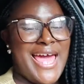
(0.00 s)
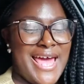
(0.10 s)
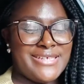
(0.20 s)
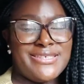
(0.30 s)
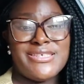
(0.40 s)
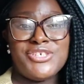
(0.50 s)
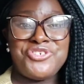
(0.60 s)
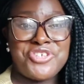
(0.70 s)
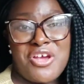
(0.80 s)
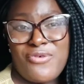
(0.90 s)
and
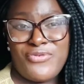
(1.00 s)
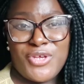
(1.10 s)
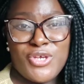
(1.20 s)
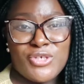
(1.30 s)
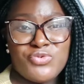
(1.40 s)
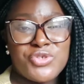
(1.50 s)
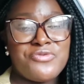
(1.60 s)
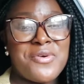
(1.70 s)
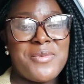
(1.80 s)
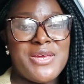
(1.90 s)
share our videos with
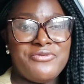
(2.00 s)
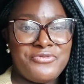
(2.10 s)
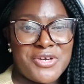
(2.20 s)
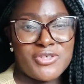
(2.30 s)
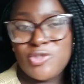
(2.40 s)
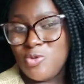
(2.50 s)
your family and friends.